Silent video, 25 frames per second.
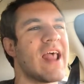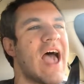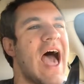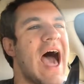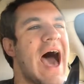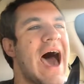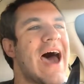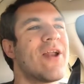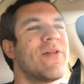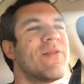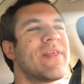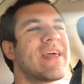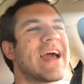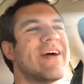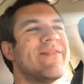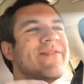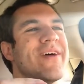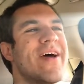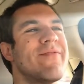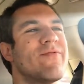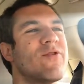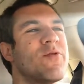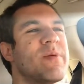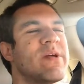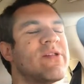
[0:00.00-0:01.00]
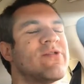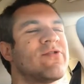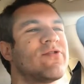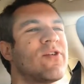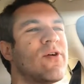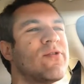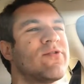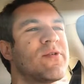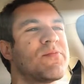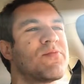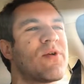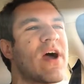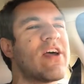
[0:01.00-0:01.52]
I don't think I've ever been
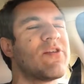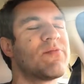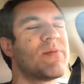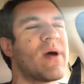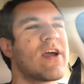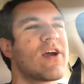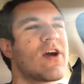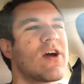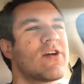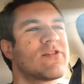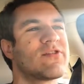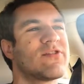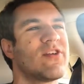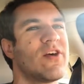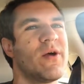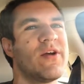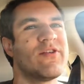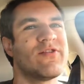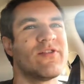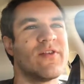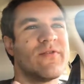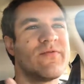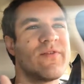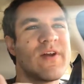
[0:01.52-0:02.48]
so surprised by a car's acceleration.